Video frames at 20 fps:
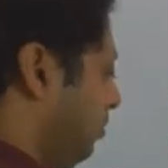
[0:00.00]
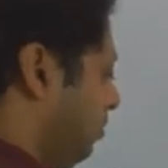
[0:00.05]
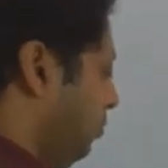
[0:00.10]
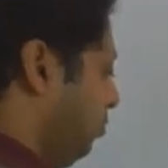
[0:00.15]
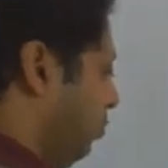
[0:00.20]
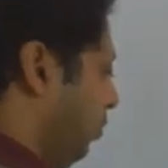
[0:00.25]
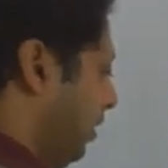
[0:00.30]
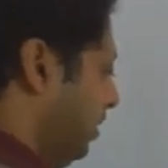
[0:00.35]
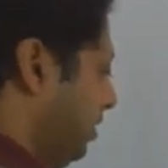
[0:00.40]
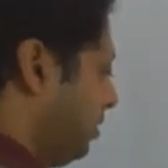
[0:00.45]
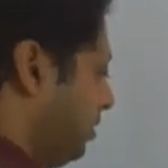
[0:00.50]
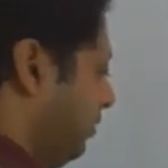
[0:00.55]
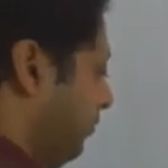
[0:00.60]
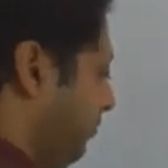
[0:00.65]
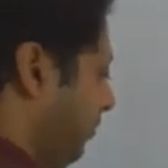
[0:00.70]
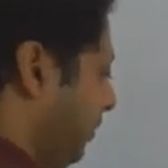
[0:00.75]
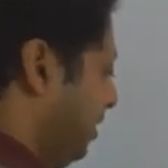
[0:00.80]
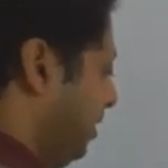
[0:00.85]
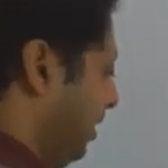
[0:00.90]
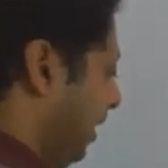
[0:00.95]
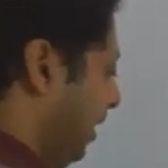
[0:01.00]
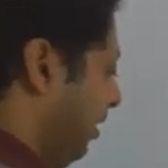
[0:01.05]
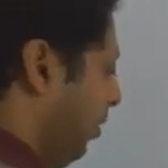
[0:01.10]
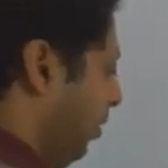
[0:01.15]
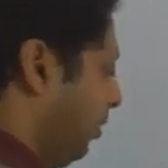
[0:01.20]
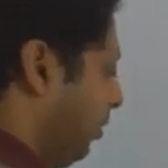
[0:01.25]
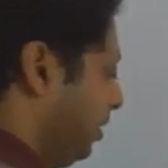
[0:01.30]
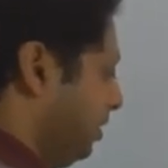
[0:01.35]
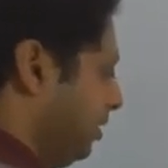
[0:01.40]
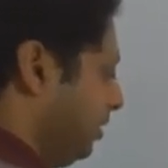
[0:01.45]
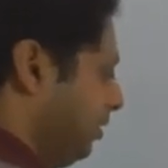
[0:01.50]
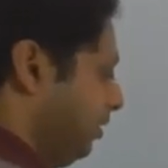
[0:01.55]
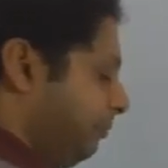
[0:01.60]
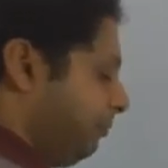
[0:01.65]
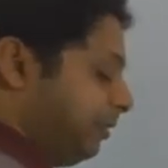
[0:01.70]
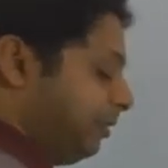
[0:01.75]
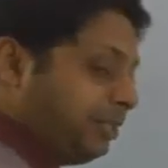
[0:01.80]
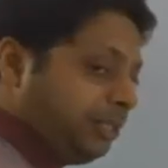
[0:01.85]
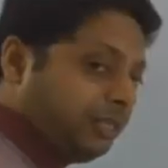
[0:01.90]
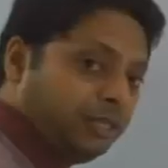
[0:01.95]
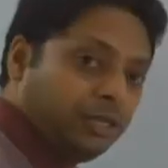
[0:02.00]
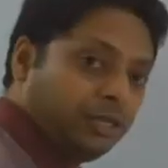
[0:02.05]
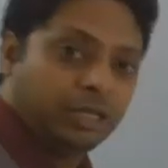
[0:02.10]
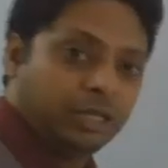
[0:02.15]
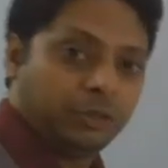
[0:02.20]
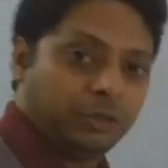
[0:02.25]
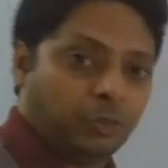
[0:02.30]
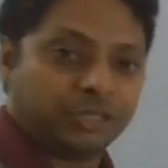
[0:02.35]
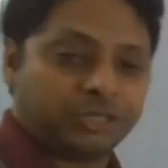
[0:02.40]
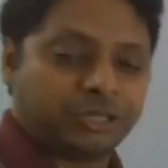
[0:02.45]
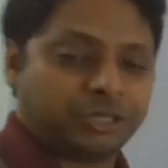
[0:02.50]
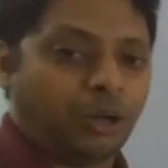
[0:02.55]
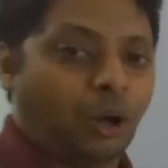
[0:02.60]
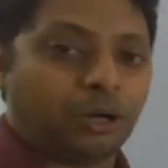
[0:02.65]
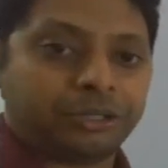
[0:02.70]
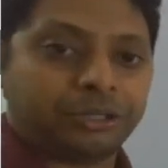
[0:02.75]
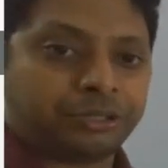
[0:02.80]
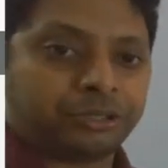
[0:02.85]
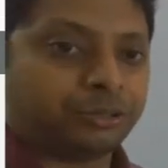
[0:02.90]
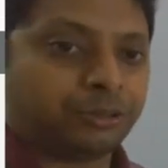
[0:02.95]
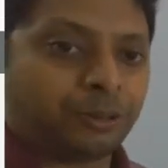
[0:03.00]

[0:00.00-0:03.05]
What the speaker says: what is the physical origin of it? It was not